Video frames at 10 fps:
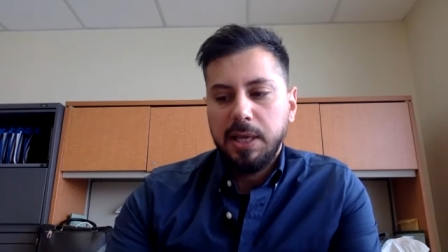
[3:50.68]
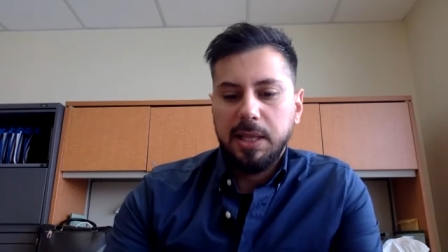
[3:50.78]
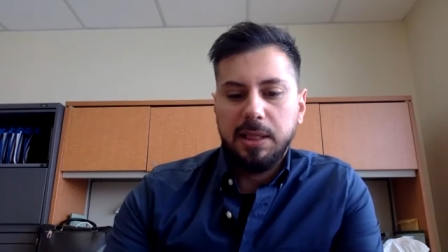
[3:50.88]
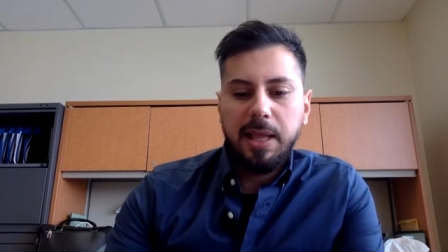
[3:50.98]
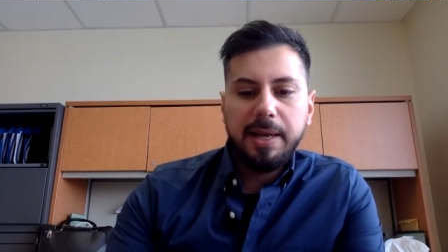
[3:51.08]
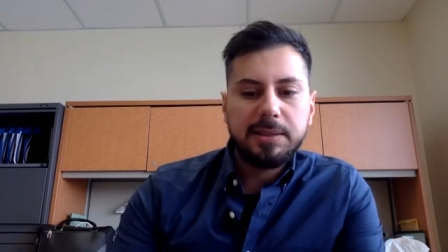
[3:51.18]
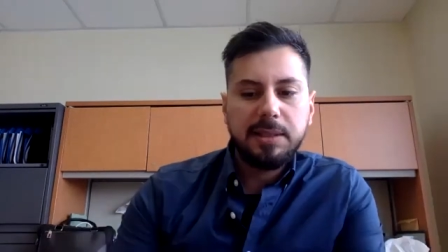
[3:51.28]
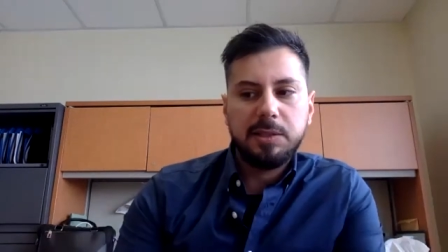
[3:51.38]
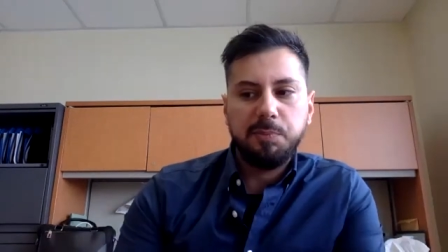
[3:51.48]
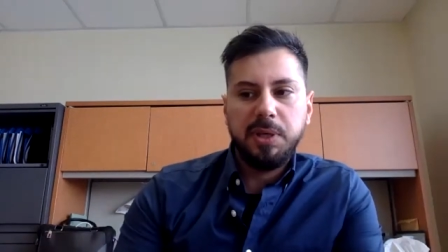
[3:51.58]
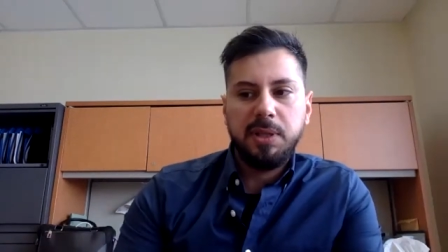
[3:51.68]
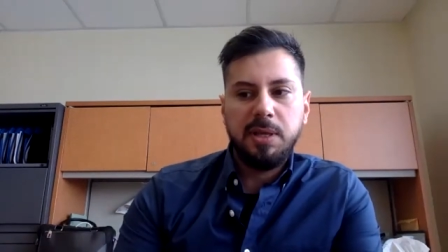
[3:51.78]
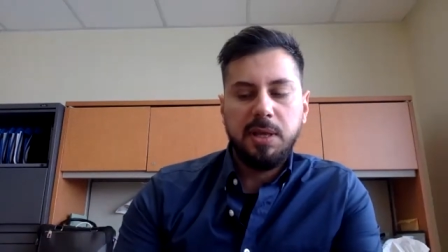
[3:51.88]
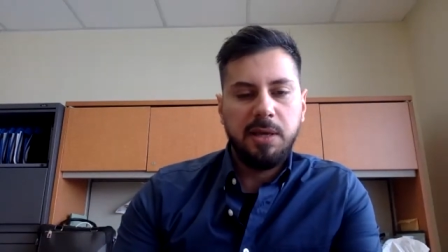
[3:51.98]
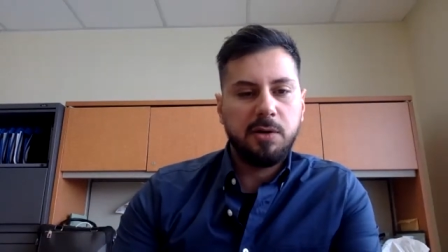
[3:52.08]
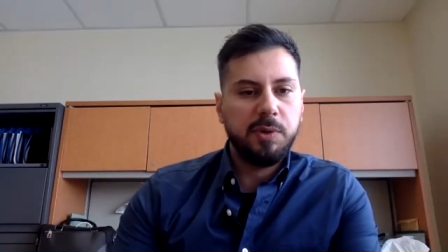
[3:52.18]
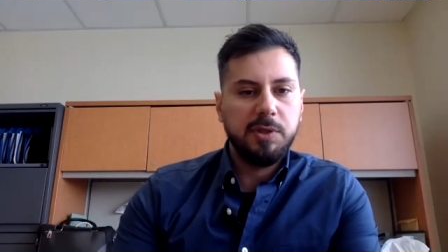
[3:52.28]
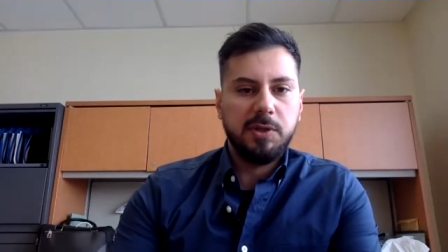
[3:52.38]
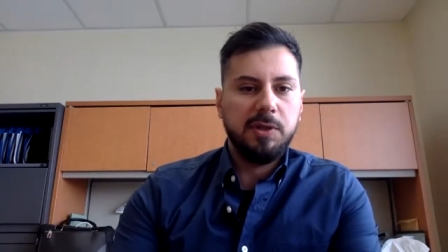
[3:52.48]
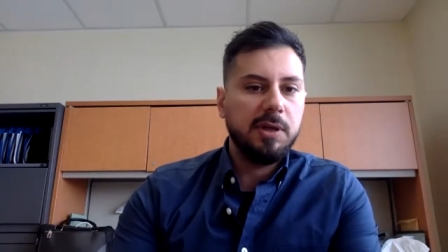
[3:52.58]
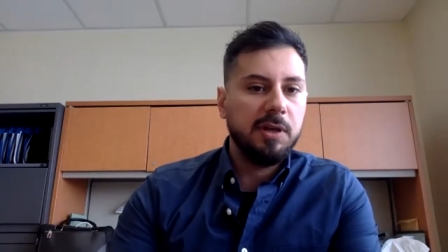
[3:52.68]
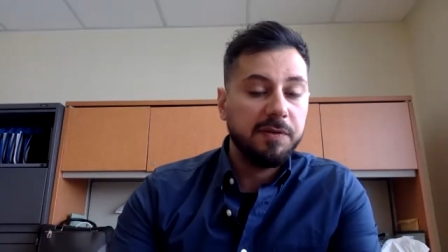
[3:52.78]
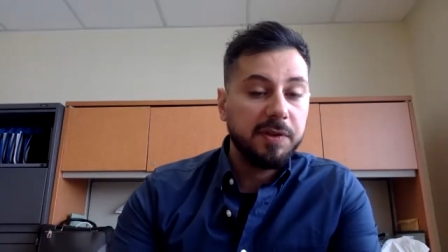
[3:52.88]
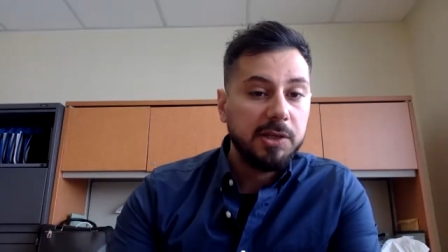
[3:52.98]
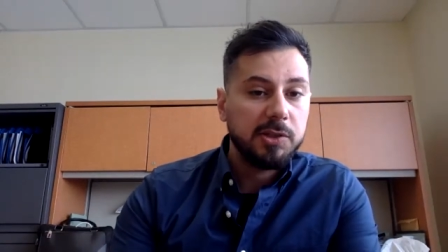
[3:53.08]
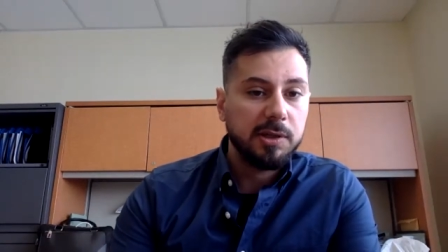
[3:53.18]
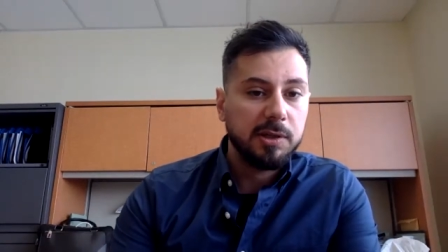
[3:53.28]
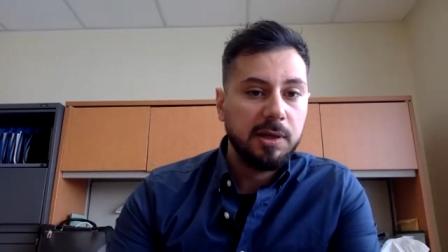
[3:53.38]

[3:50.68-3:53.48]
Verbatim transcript: Lastly, has been the increase in inflation.